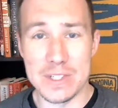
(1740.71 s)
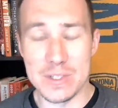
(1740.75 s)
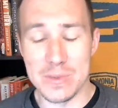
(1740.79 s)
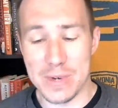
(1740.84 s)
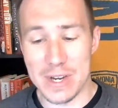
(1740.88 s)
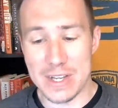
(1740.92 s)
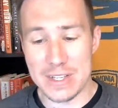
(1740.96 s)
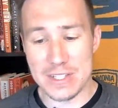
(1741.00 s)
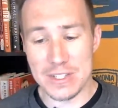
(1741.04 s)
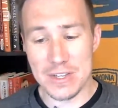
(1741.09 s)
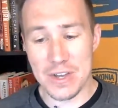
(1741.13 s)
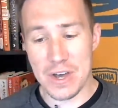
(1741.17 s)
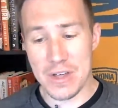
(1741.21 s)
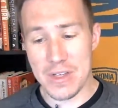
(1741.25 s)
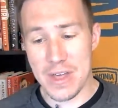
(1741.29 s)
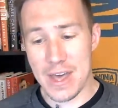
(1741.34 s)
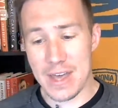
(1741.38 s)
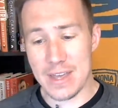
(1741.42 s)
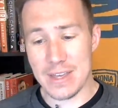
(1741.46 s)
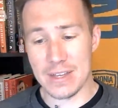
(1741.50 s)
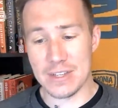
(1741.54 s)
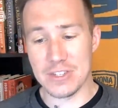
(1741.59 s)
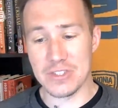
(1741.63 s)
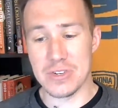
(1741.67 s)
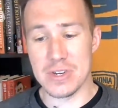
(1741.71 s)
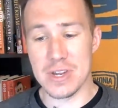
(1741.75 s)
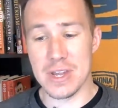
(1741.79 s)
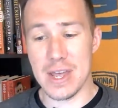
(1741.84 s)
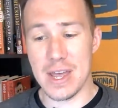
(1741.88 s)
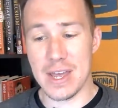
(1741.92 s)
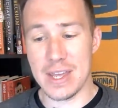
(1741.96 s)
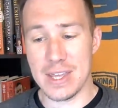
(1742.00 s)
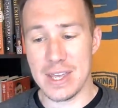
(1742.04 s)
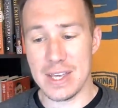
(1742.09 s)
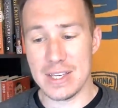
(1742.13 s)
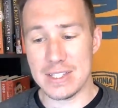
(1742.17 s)
when I saw that yesterday.
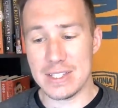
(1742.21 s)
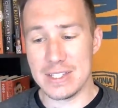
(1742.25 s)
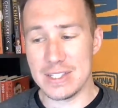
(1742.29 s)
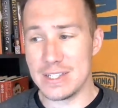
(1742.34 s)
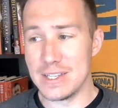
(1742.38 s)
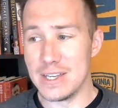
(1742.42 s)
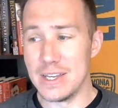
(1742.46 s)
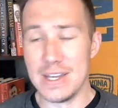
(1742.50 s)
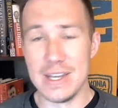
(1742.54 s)
I guess